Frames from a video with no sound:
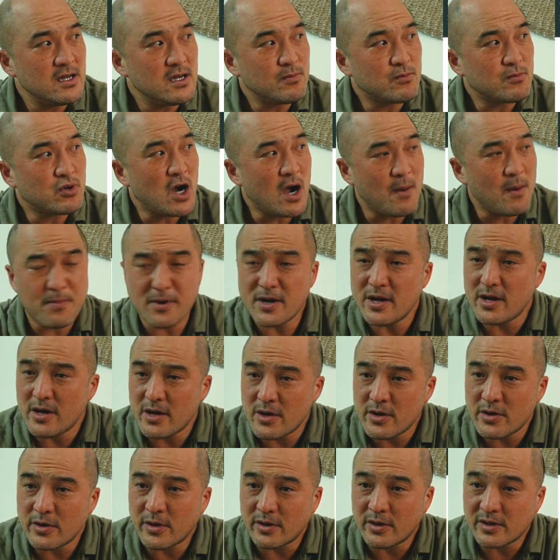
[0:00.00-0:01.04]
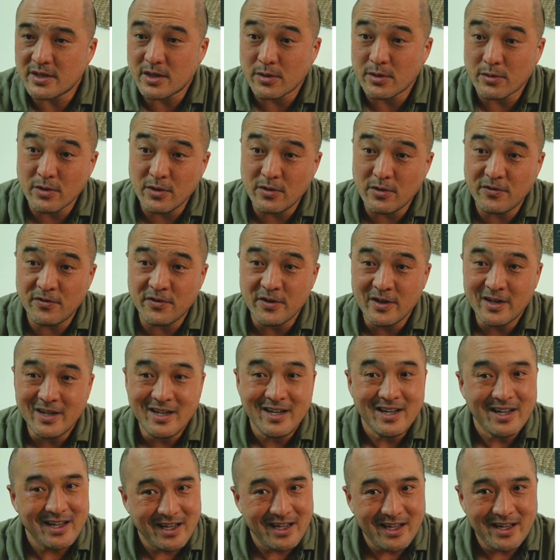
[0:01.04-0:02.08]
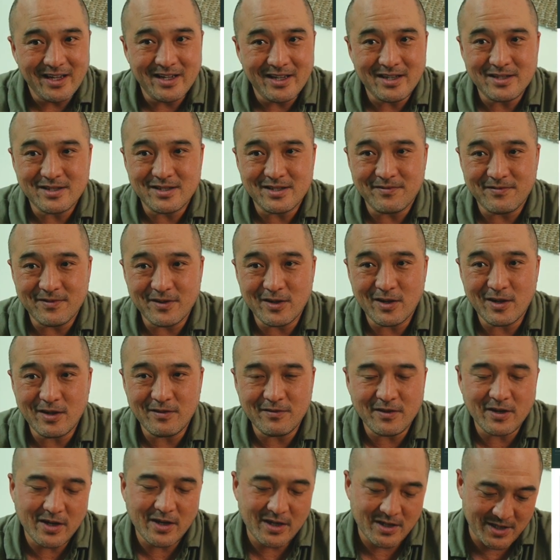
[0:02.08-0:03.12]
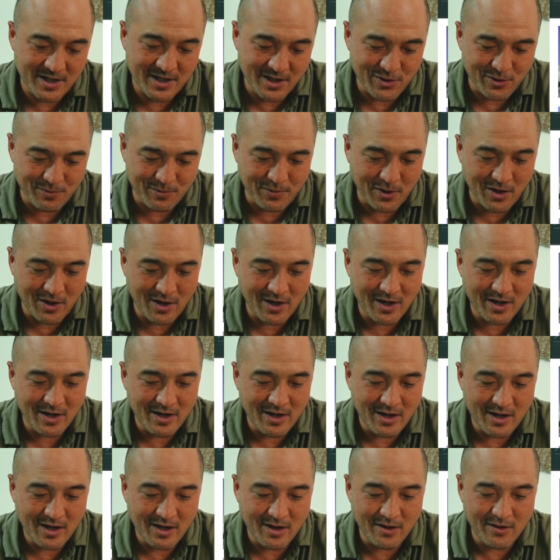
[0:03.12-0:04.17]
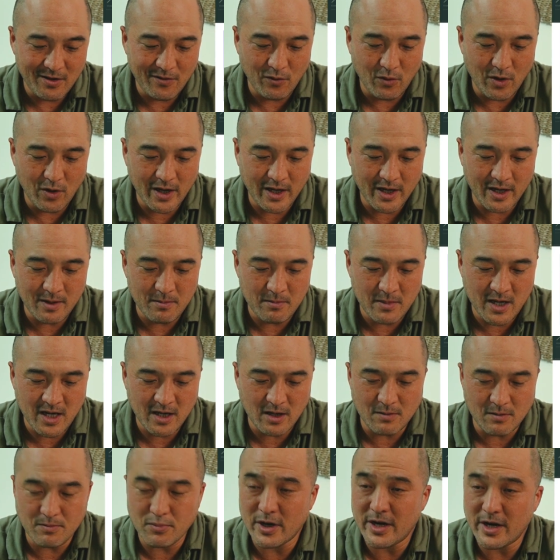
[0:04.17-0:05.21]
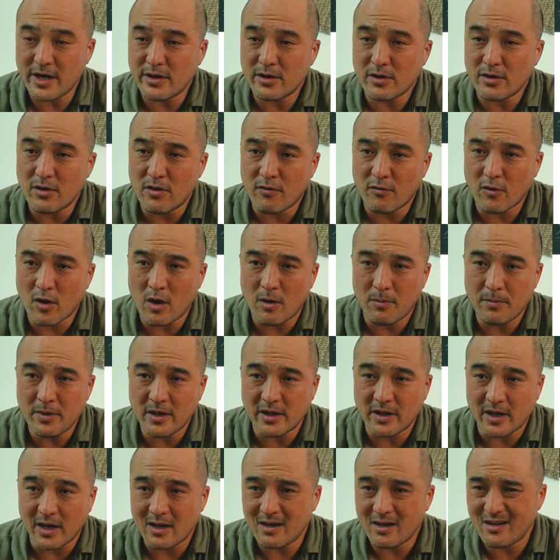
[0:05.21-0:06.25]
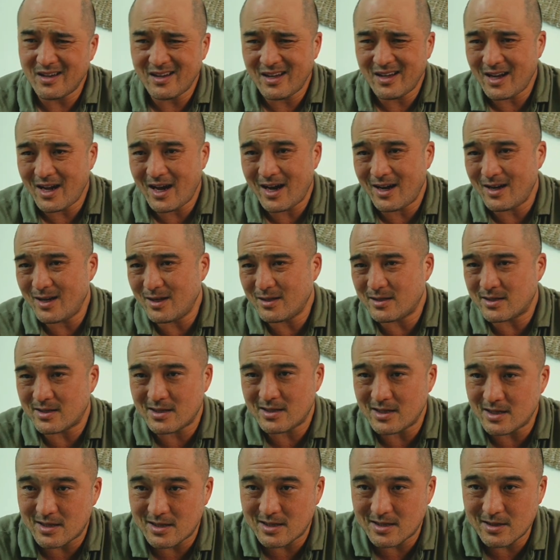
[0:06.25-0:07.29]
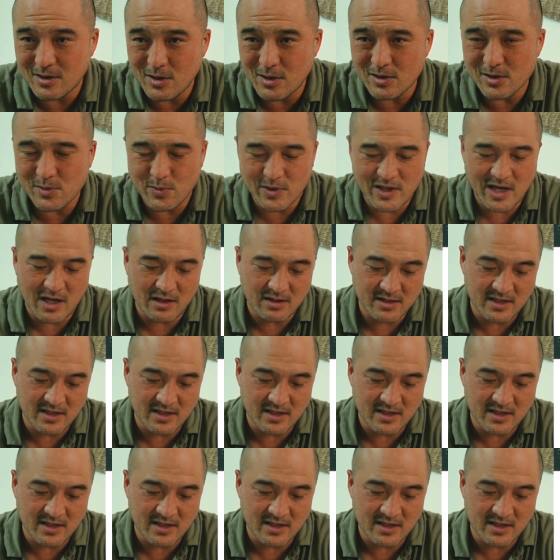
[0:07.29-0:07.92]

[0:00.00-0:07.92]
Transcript: property owners, the roof is a very, very essential part of what can make or break your overall building. It goes without